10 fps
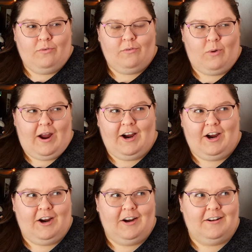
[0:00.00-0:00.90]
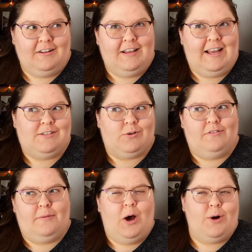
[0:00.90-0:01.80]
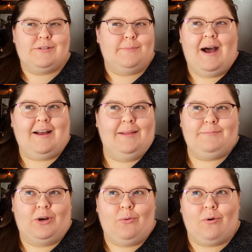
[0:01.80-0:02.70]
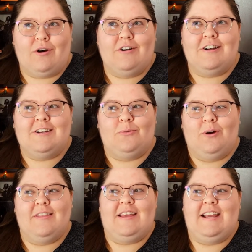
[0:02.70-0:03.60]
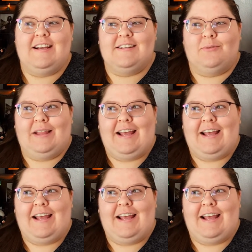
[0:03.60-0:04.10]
where it's sort of a post-apocalyptic world where the